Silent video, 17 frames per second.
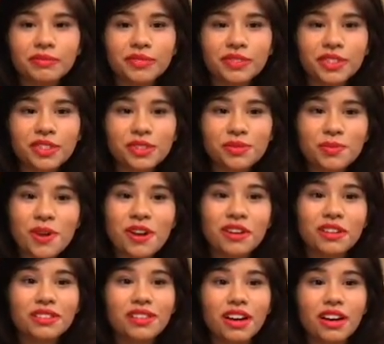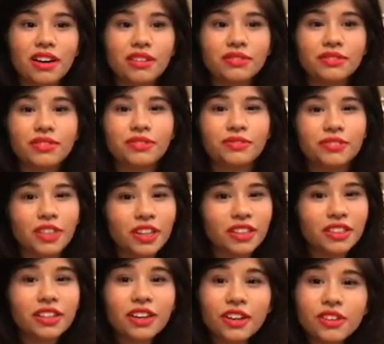there's been a love for
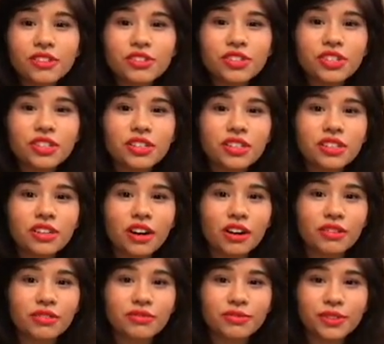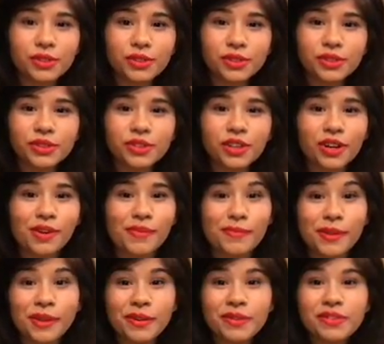our culture, our food, our
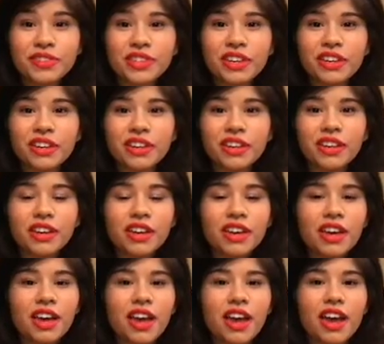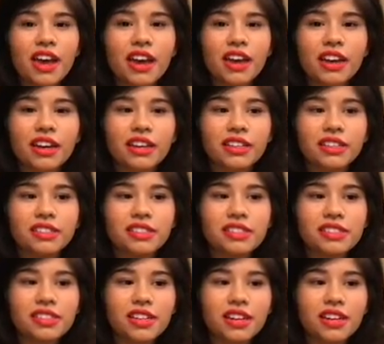music,
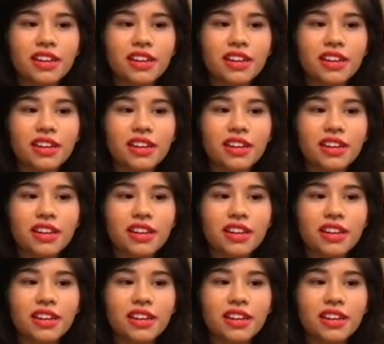and